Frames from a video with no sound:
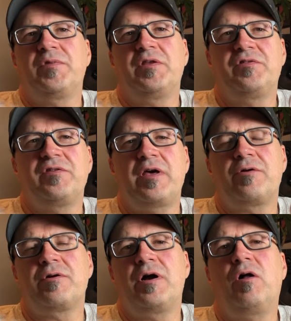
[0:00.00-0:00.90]

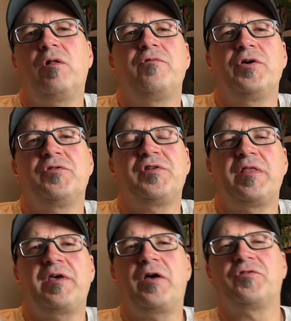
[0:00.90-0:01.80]
etc. All of those
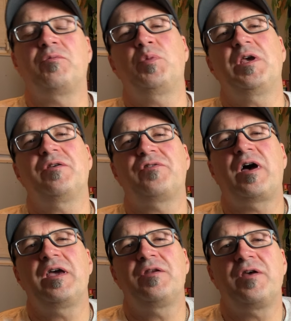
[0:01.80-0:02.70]
10,000
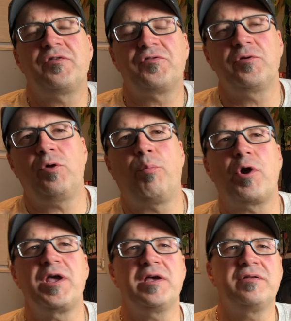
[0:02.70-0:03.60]
PSI industrial
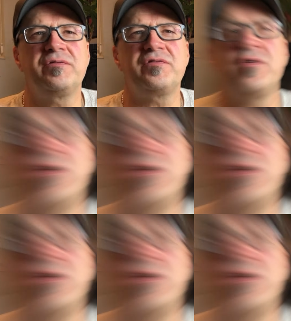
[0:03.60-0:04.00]
brands.